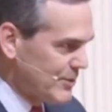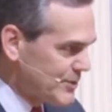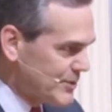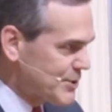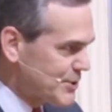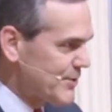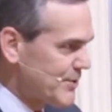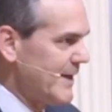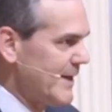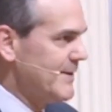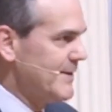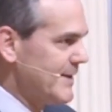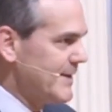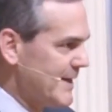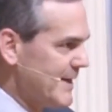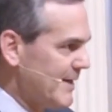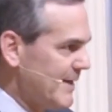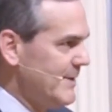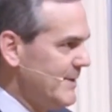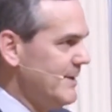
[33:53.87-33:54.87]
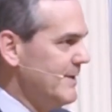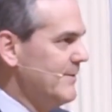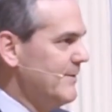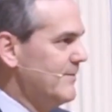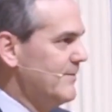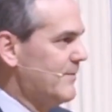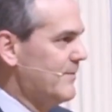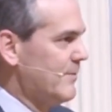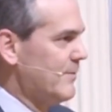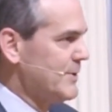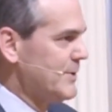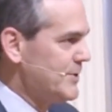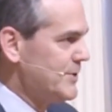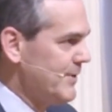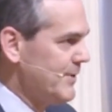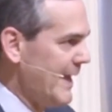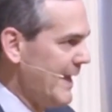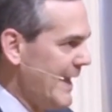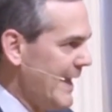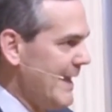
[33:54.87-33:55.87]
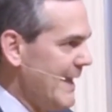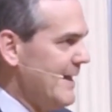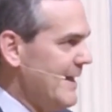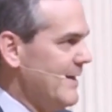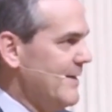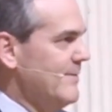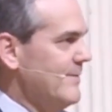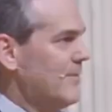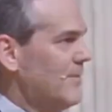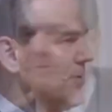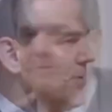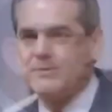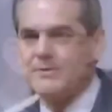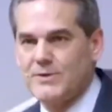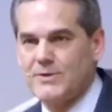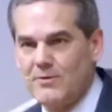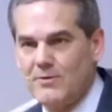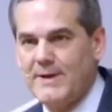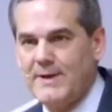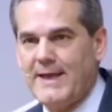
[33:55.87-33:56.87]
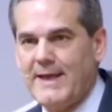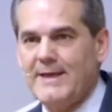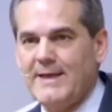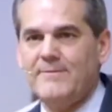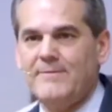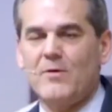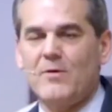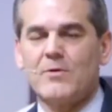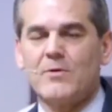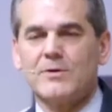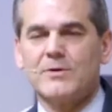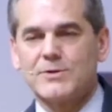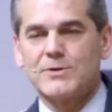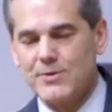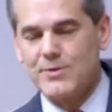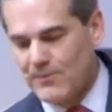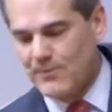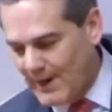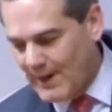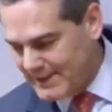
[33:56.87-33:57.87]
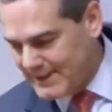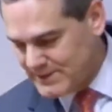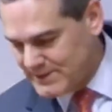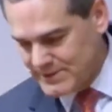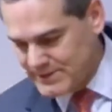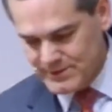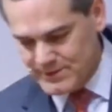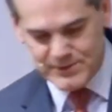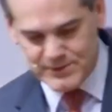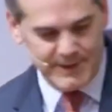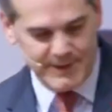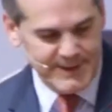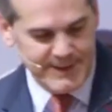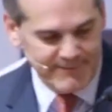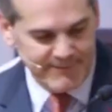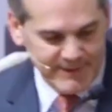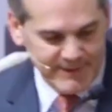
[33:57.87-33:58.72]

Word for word: is your strength coming from what you have or don't have, or is Christ your